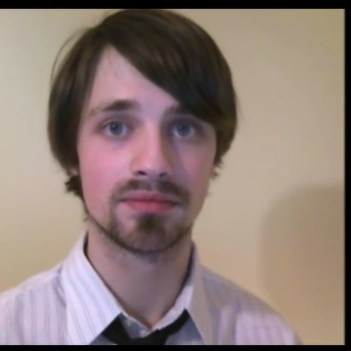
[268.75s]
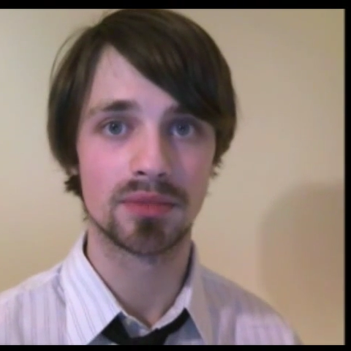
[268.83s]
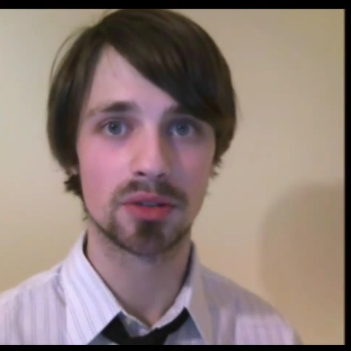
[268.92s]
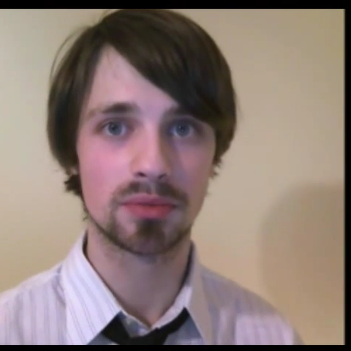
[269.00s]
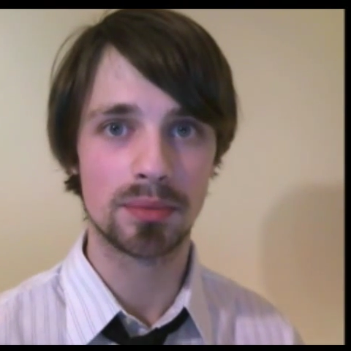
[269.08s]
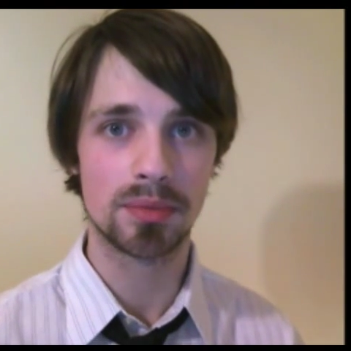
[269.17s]

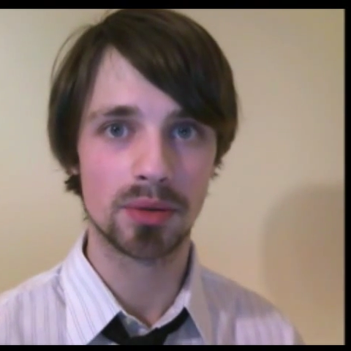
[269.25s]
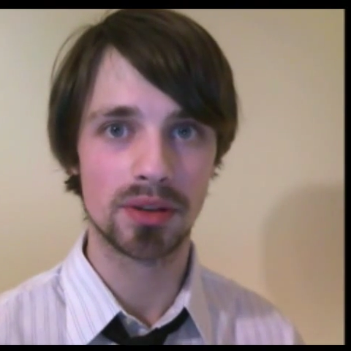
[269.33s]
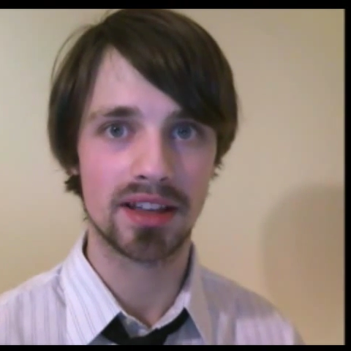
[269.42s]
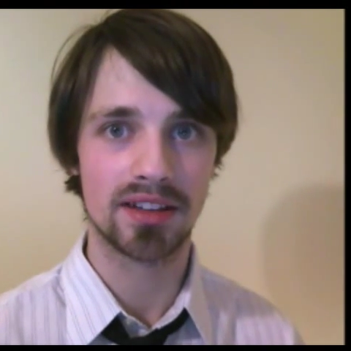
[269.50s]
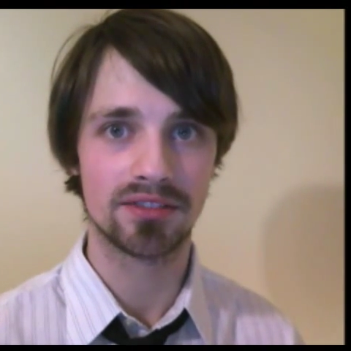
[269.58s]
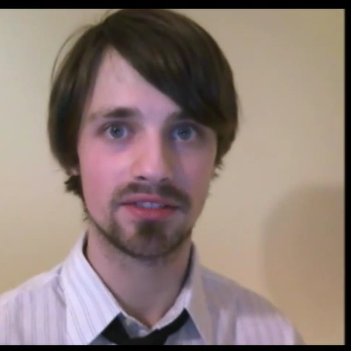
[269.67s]
Most people will
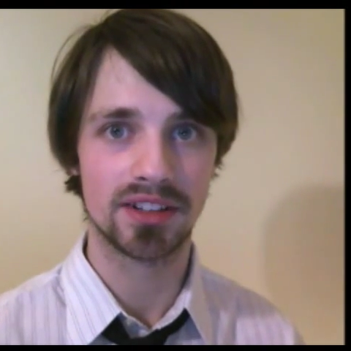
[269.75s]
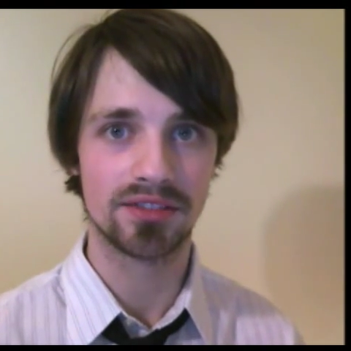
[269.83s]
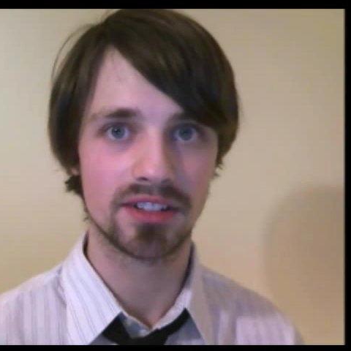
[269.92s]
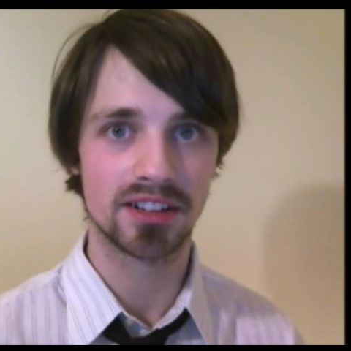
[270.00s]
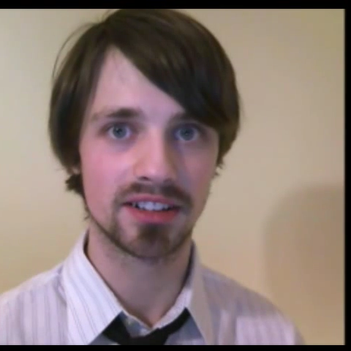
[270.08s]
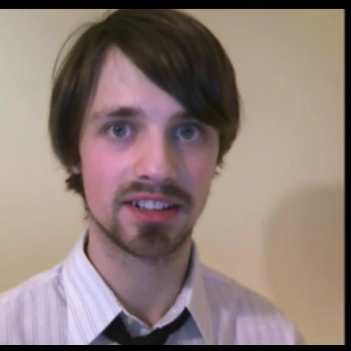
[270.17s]
have
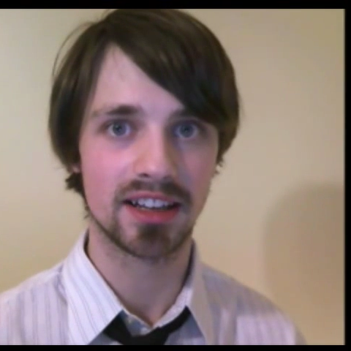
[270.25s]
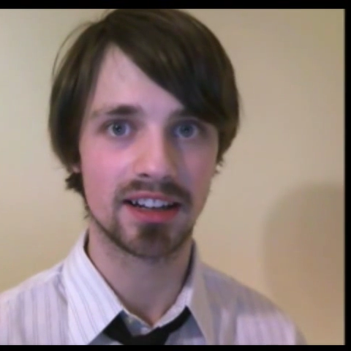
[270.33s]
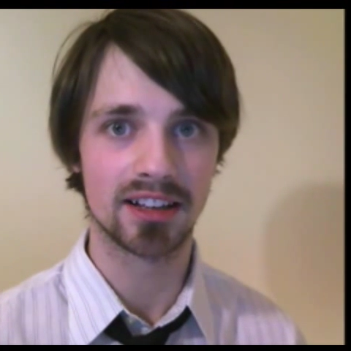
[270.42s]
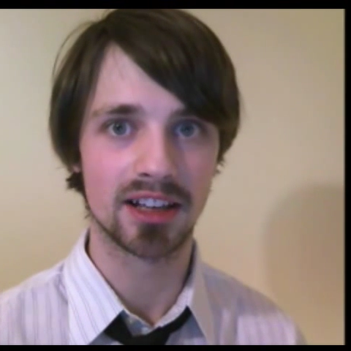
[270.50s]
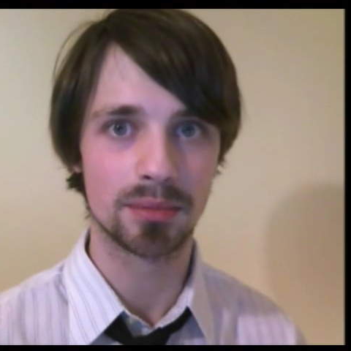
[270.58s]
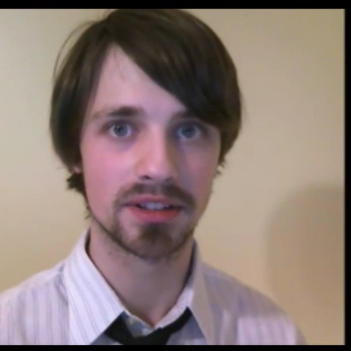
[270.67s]
difficulty
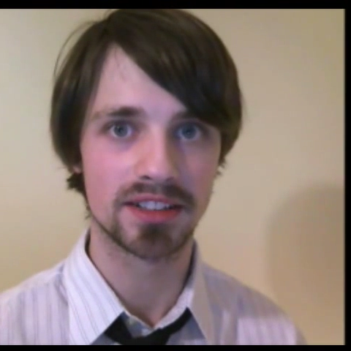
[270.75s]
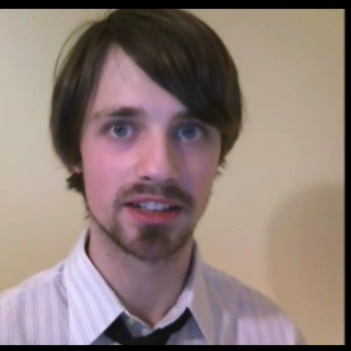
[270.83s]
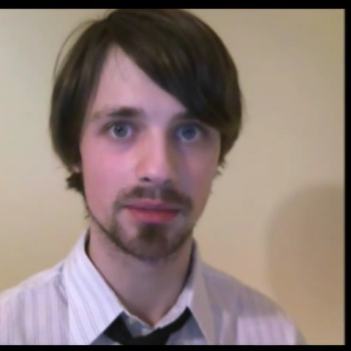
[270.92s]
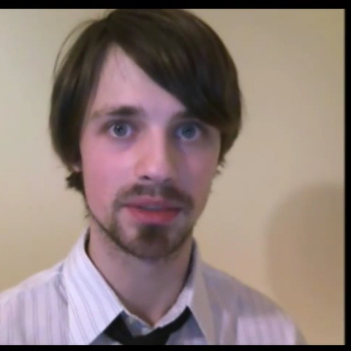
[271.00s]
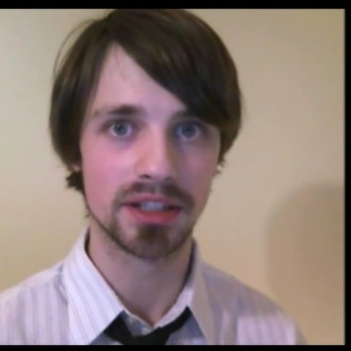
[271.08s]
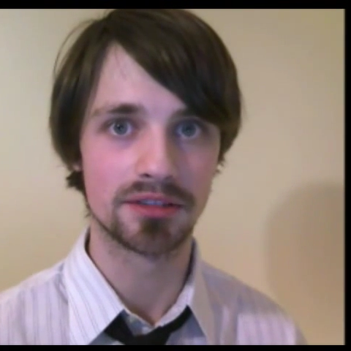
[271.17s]
getting up and still
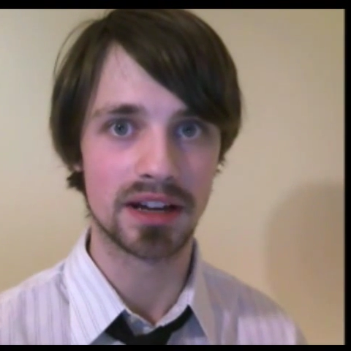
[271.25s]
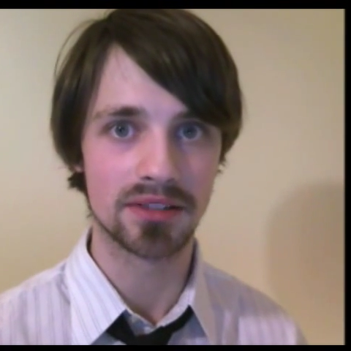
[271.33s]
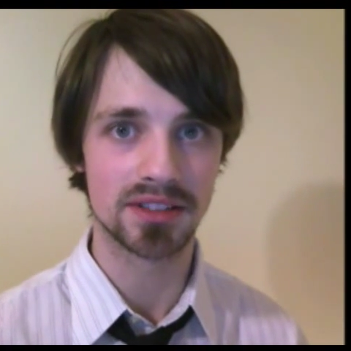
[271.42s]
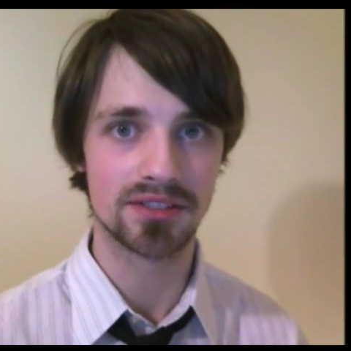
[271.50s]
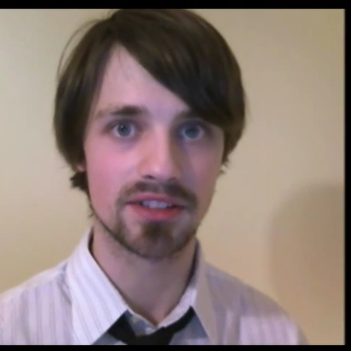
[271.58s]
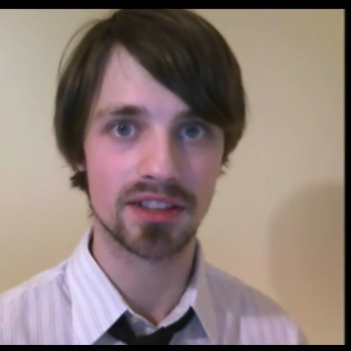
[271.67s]
be
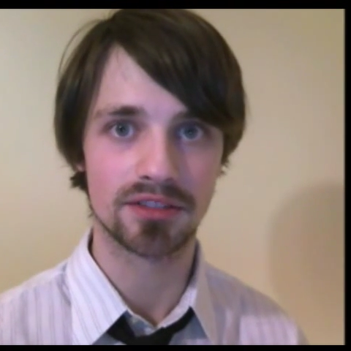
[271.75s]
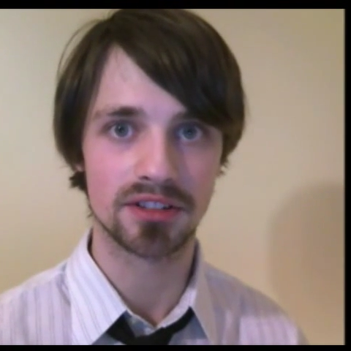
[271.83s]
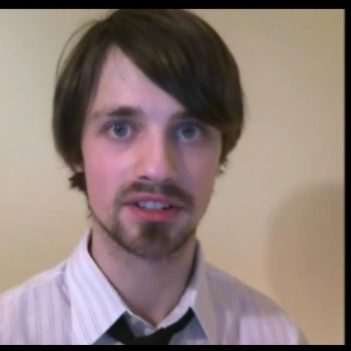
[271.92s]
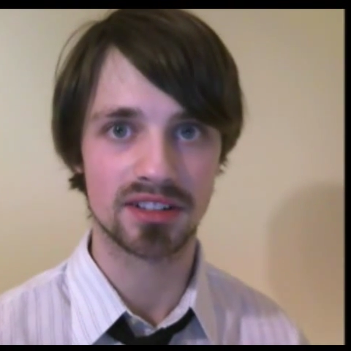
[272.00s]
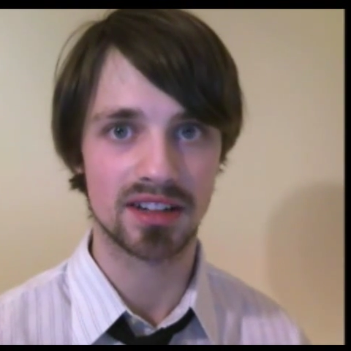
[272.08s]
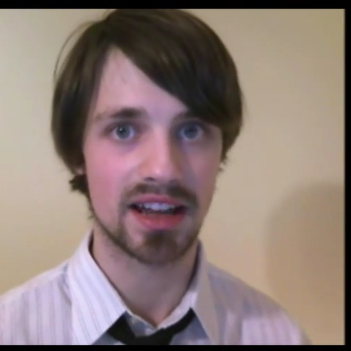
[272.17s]
drowsy for the
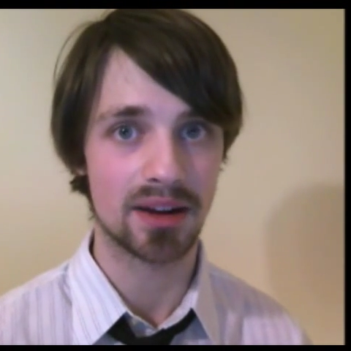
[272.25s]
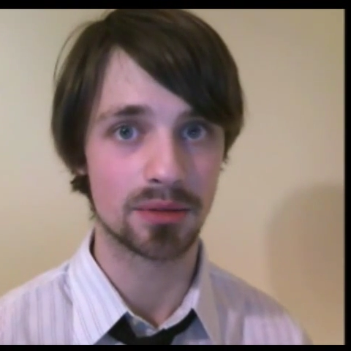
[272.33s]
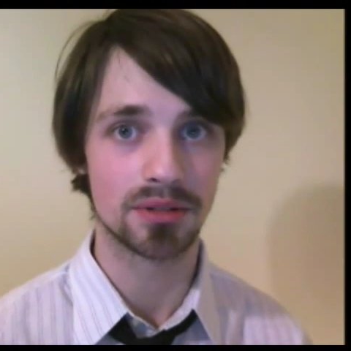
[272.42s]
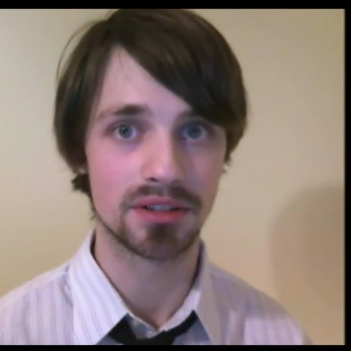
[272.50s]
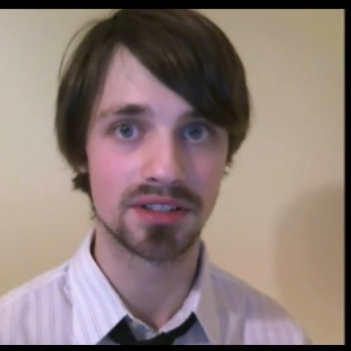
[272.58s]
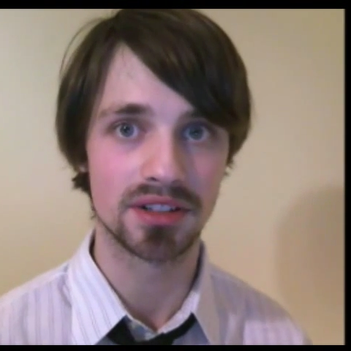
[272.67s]
first hour
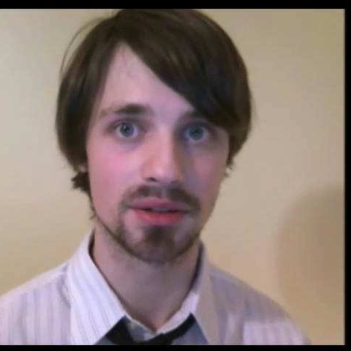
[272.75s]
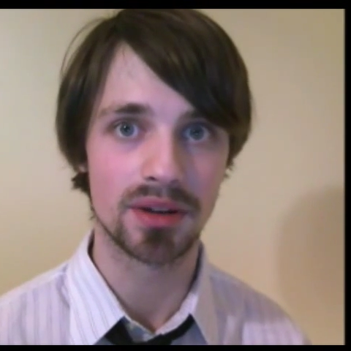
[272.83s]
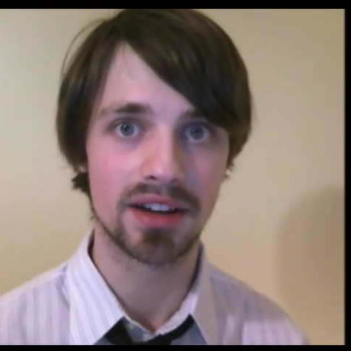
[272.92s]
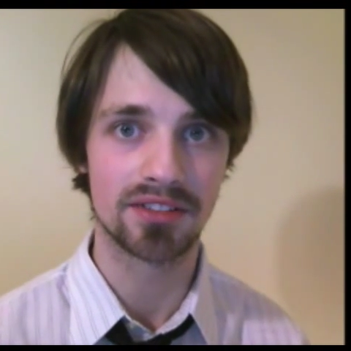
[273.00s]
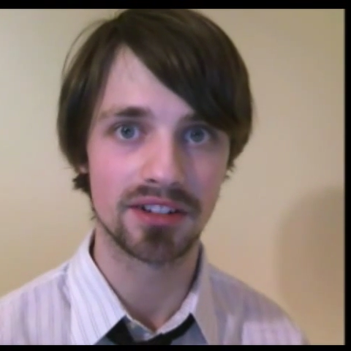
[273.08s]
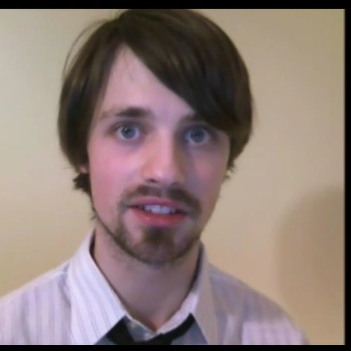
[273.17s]
or so
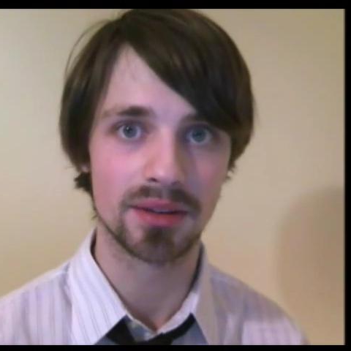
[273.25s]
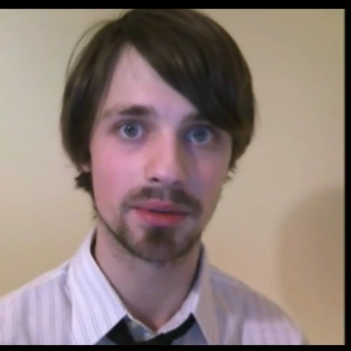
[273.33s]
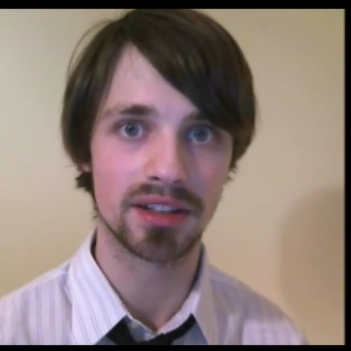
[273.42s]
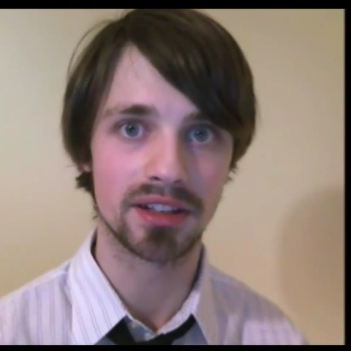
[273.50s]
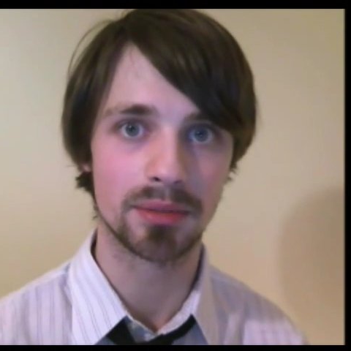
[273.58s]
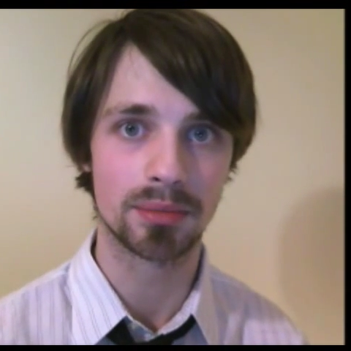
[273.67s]
after they
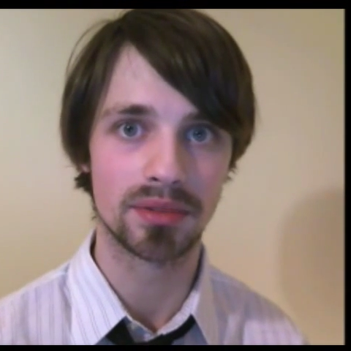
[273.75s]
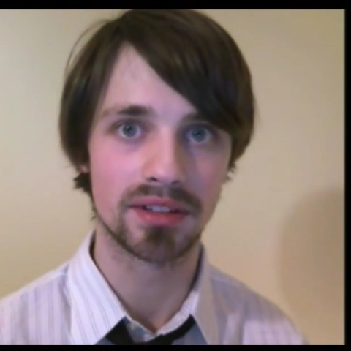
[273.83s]
wake up